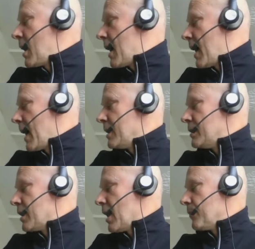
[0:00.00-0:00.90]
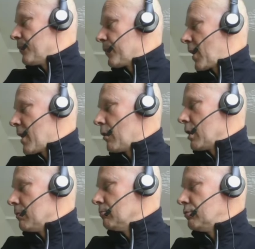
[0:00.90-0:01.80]
And there
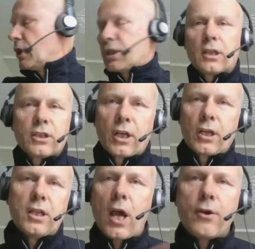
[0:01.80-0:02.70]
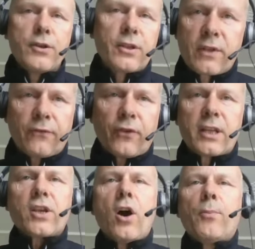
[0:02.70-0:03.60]
are loads of different
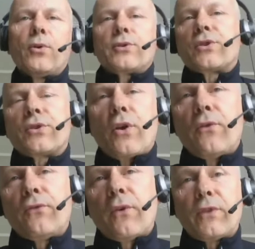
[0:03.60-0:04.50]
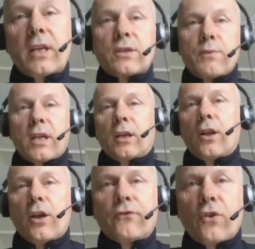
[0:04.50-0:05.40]
examples of things we can
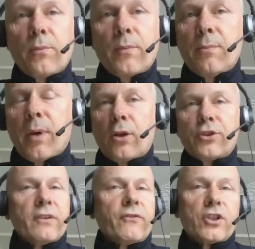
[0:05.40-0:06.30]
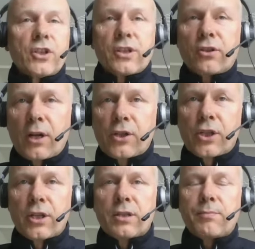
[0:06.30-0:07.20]
learn from in biology: efficient
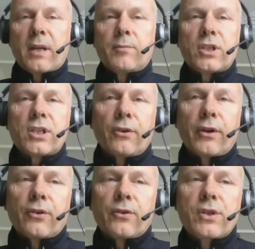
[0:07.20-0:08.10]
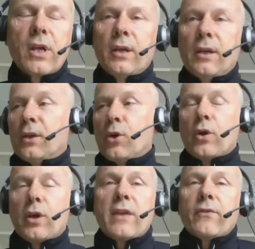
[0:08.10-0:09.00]
structures, better materials,
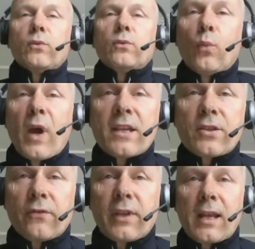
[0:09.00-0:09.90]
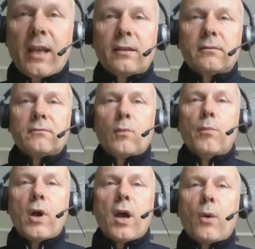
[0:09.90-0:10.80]
even ways of getting
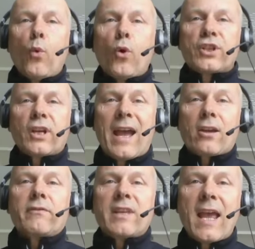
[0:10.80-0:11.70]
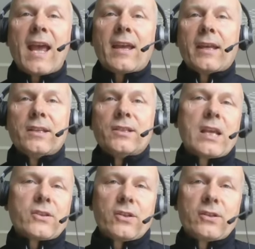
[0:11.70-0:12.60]
water out of the air in
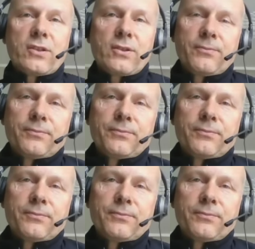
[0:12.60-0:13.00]
deserts.